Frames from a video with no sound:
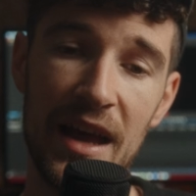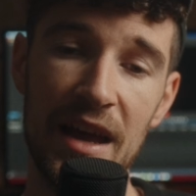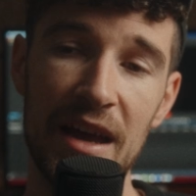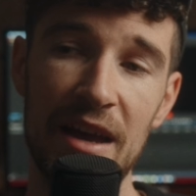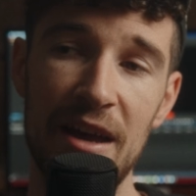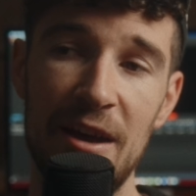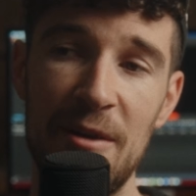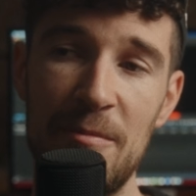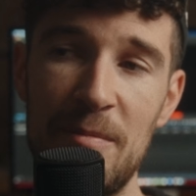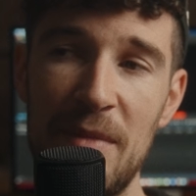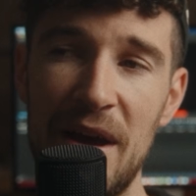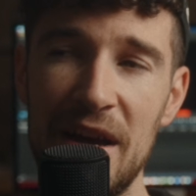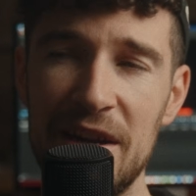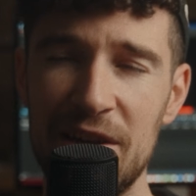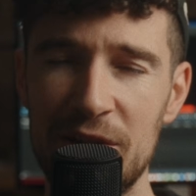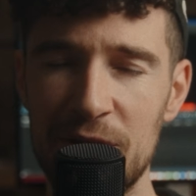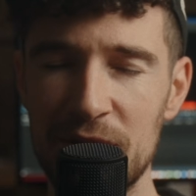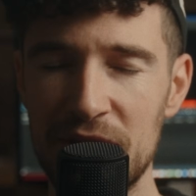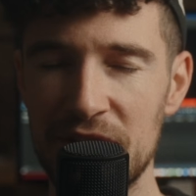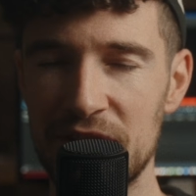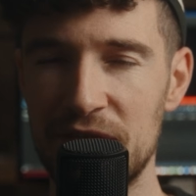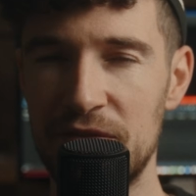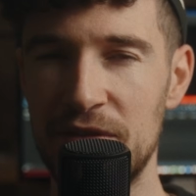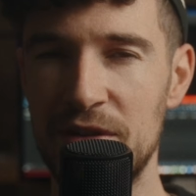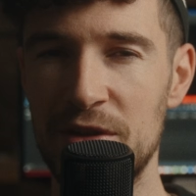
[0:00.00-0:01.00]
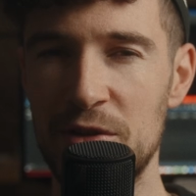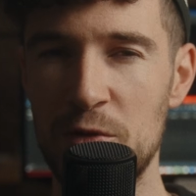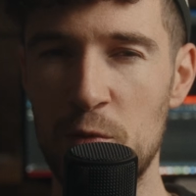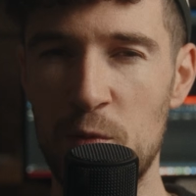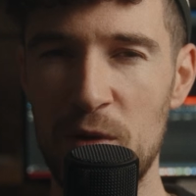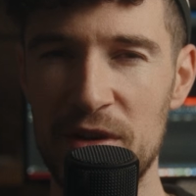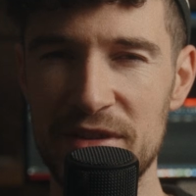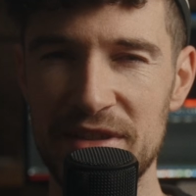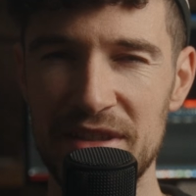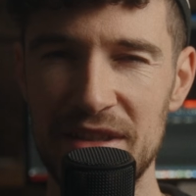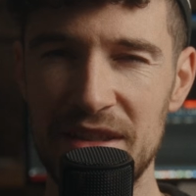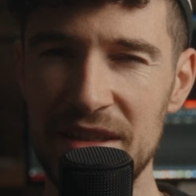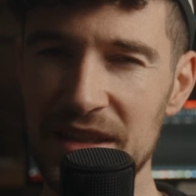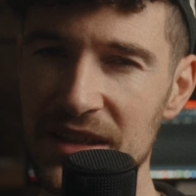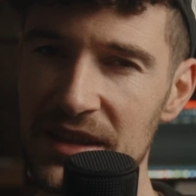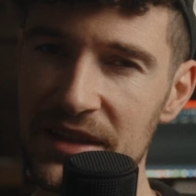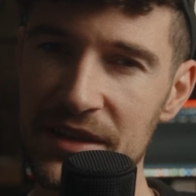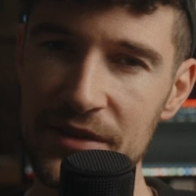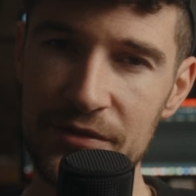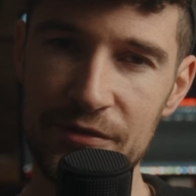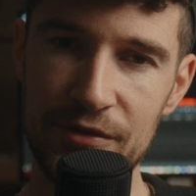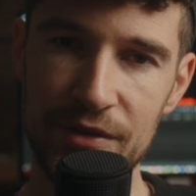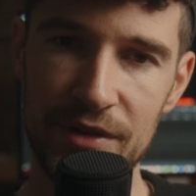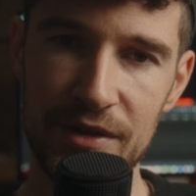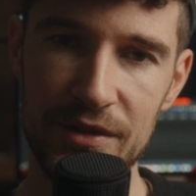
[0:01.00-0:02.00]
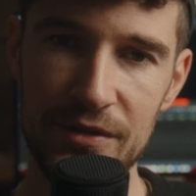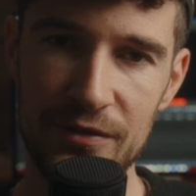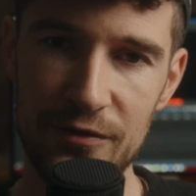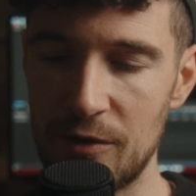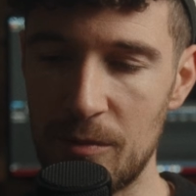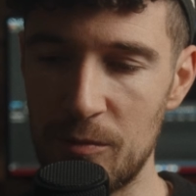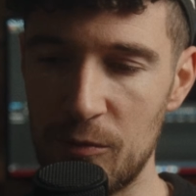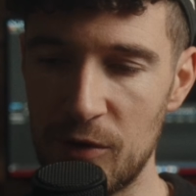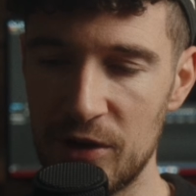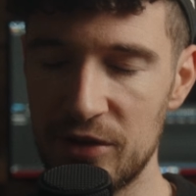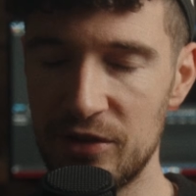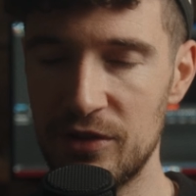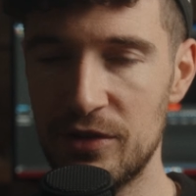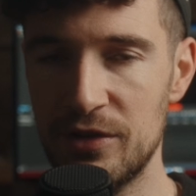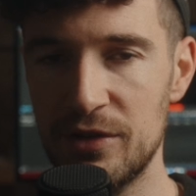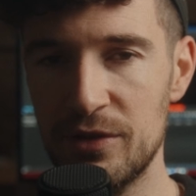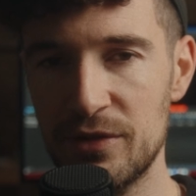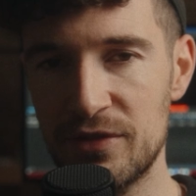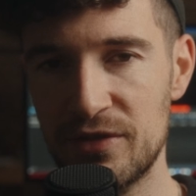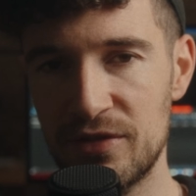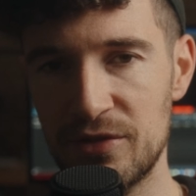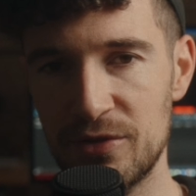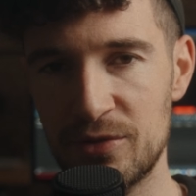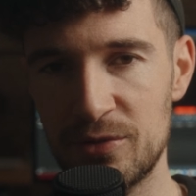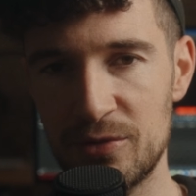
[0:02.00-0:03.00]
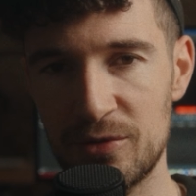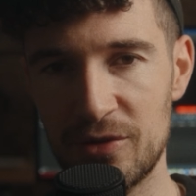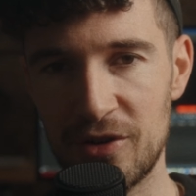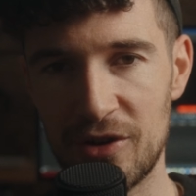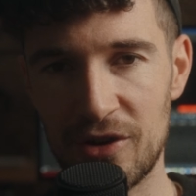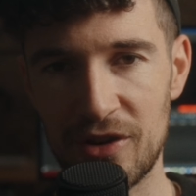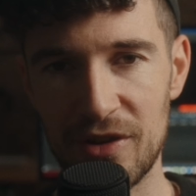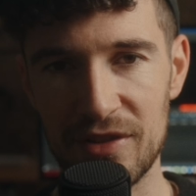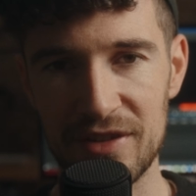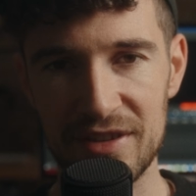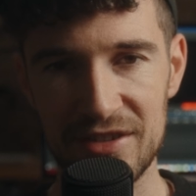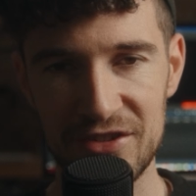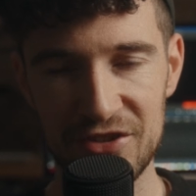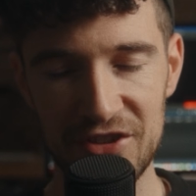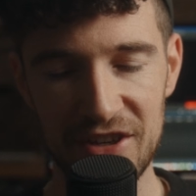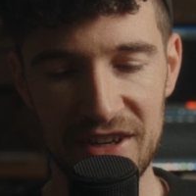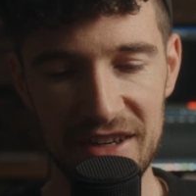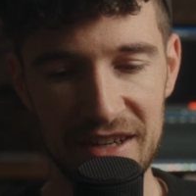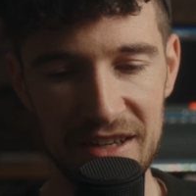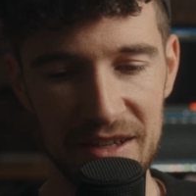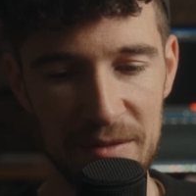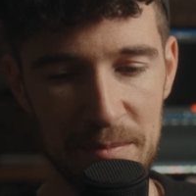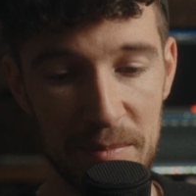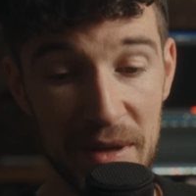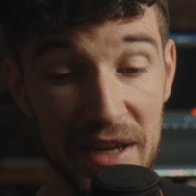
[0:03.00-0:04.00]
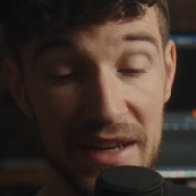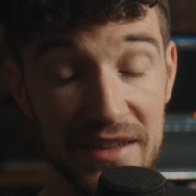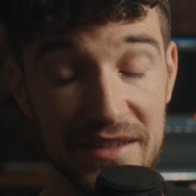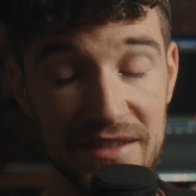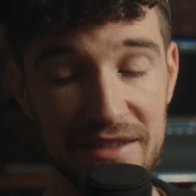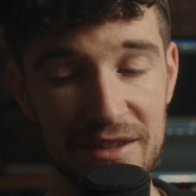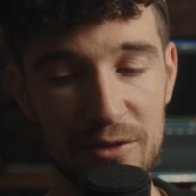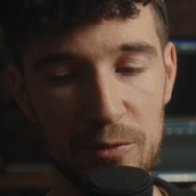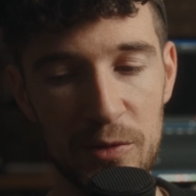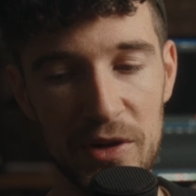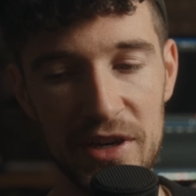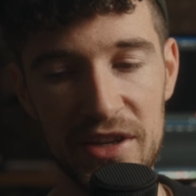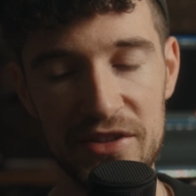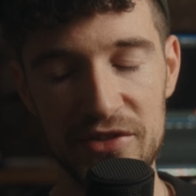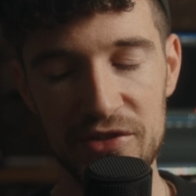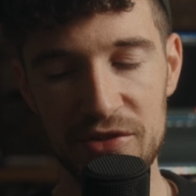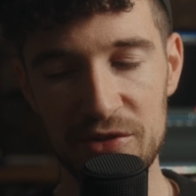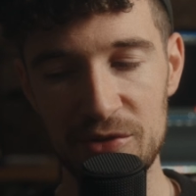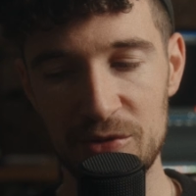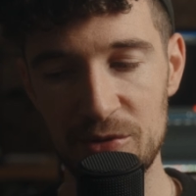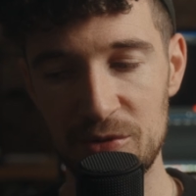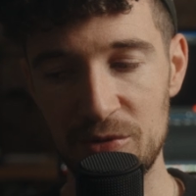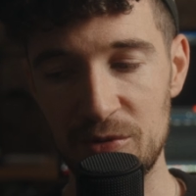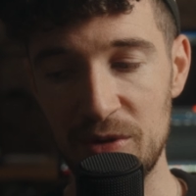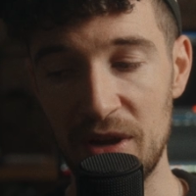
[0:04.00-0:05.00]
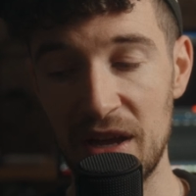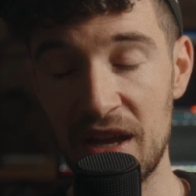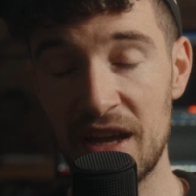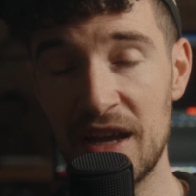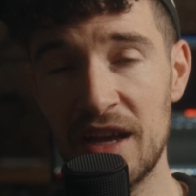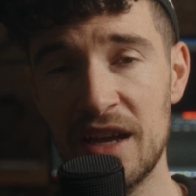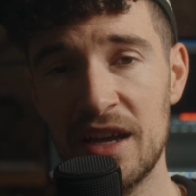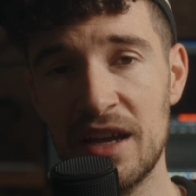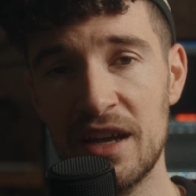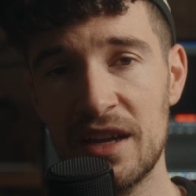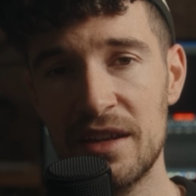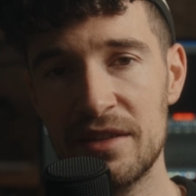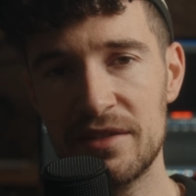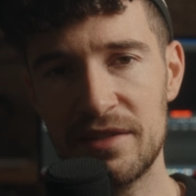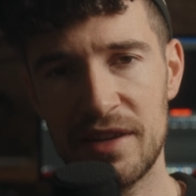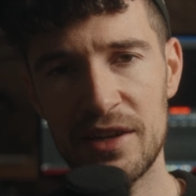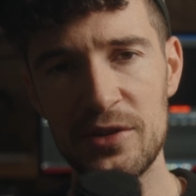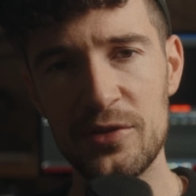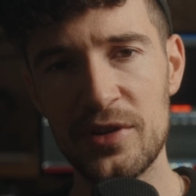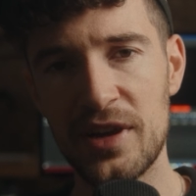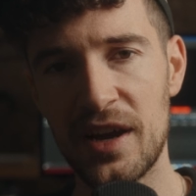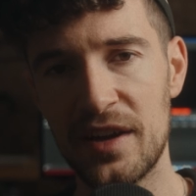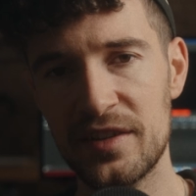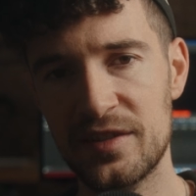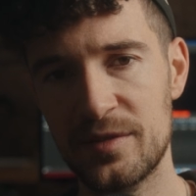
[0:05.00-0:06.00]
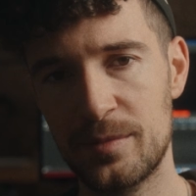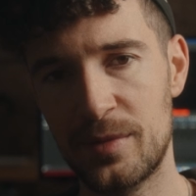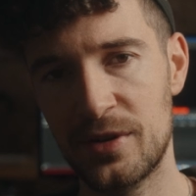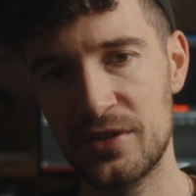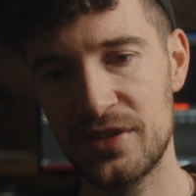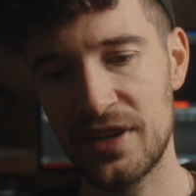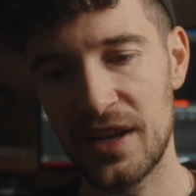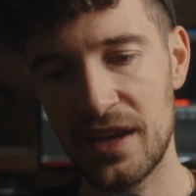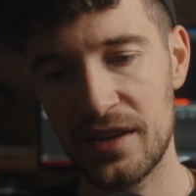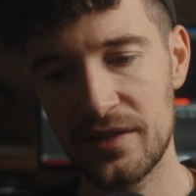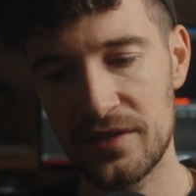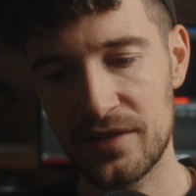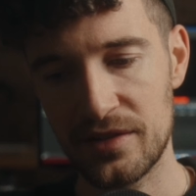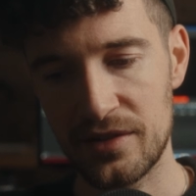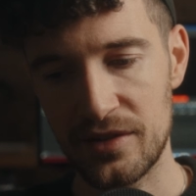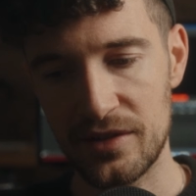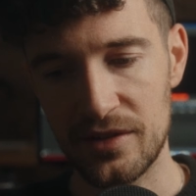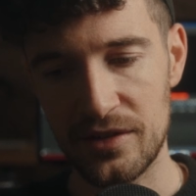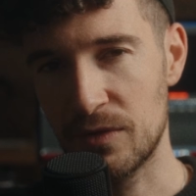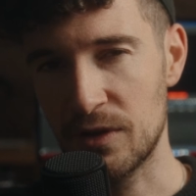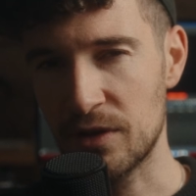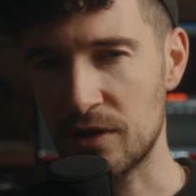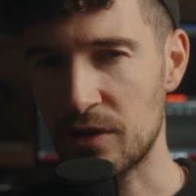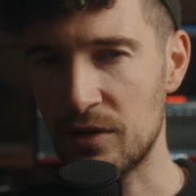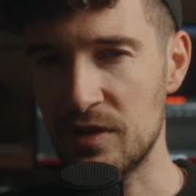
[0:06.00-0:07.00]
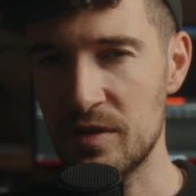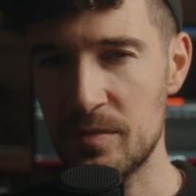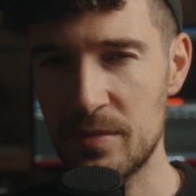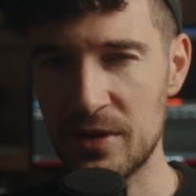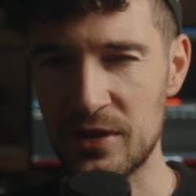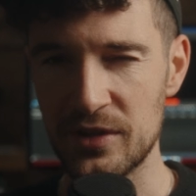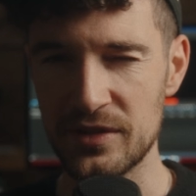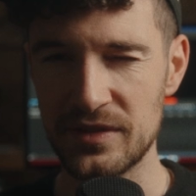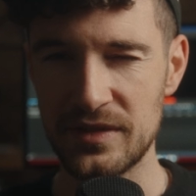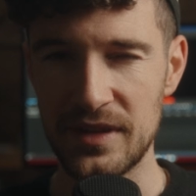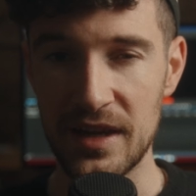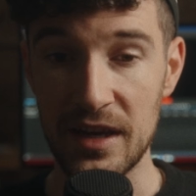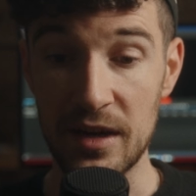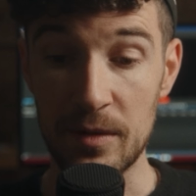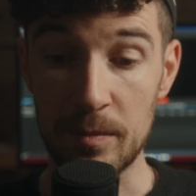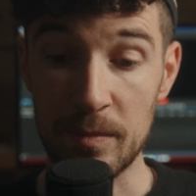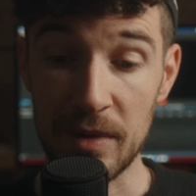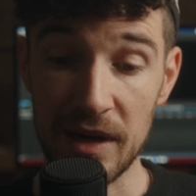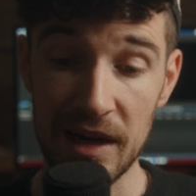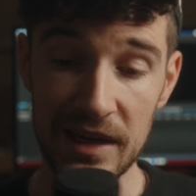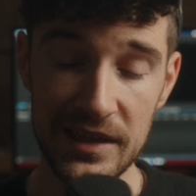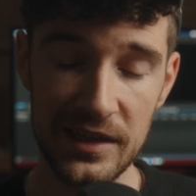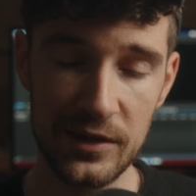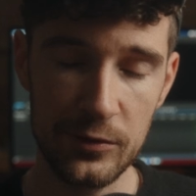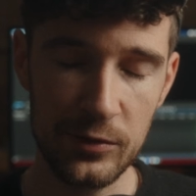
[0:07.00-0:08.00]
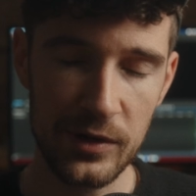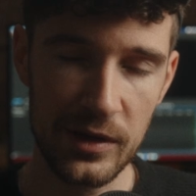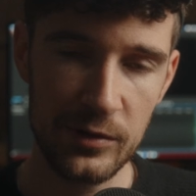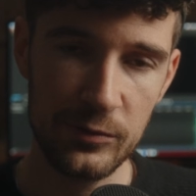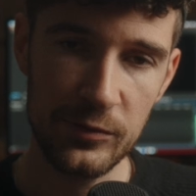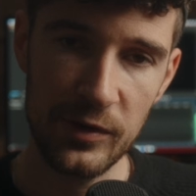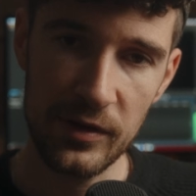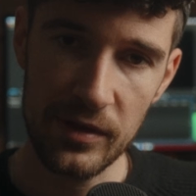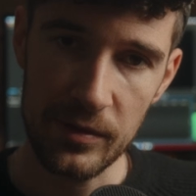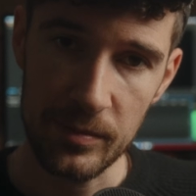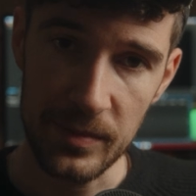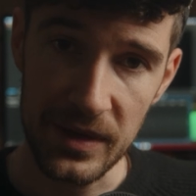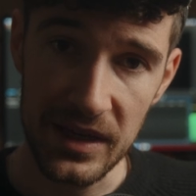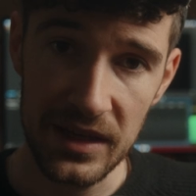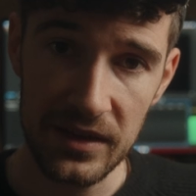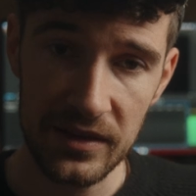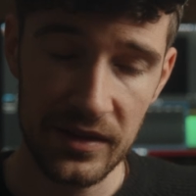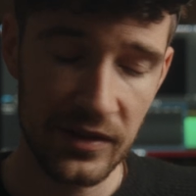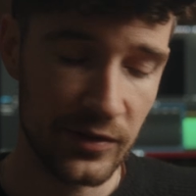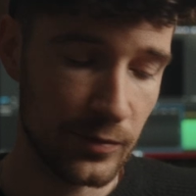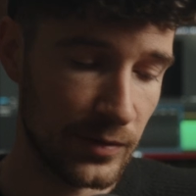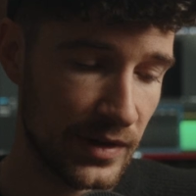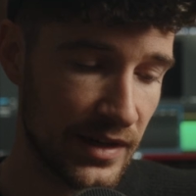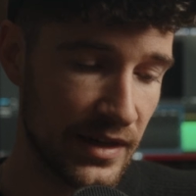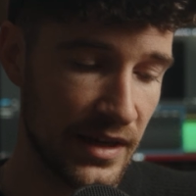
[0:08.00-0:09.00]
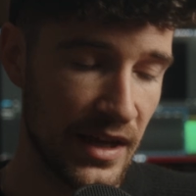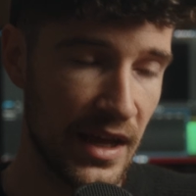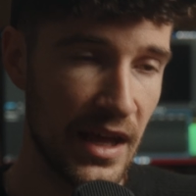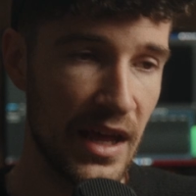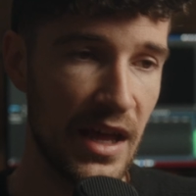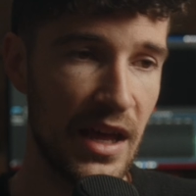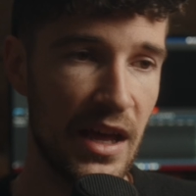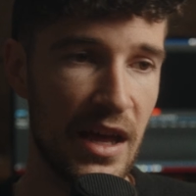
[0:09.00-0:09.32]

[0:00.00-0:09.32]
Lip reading: I know this video was a little different from what you're used to on this channel, but I still wanted to tell you guys about Dehancer, not only because they are partnering with me in this one,